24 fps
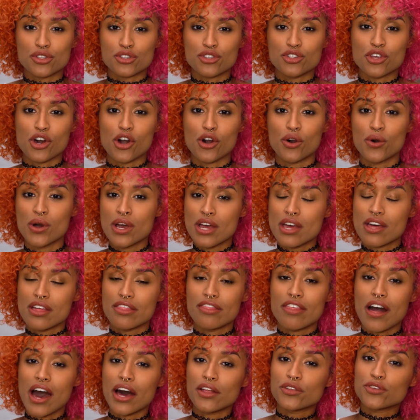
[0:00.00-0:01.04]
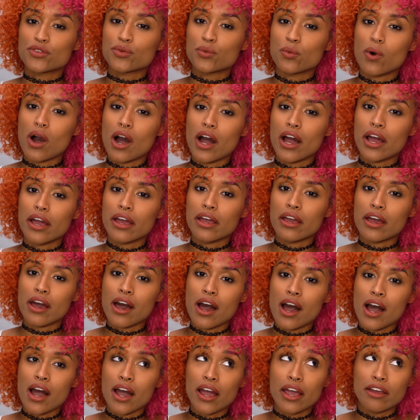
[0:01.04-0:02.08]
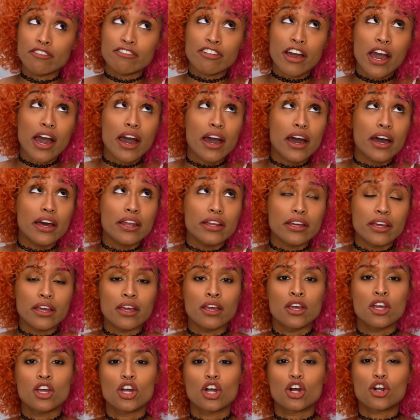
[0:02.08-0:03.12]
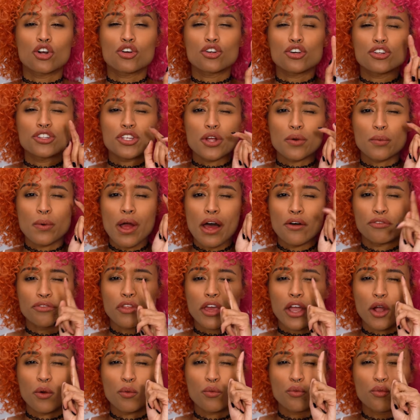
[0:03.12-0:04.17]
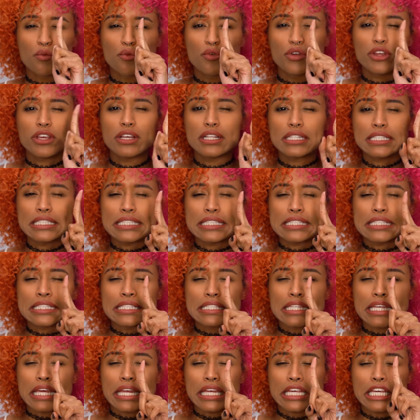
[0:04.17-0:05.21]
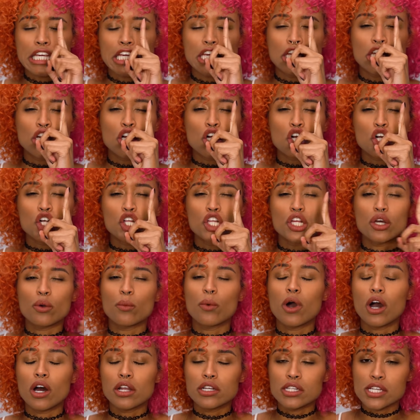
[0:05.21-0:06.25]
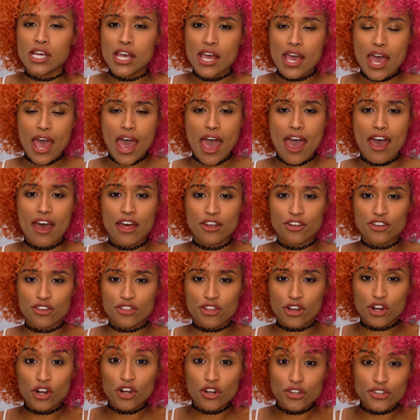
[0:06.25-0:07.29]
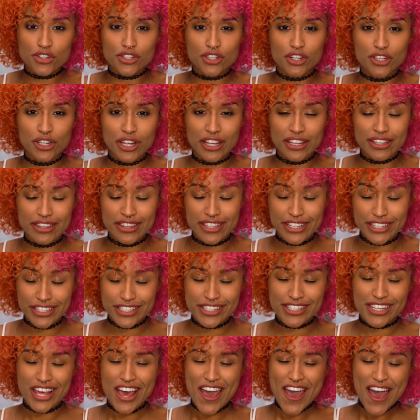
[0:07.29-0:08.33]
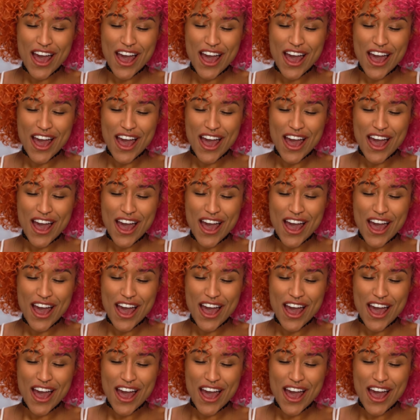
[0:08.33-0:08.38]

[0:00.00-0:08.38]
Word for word: So that's why I've had it curled around like a really skinny curling wand and the curls look like this.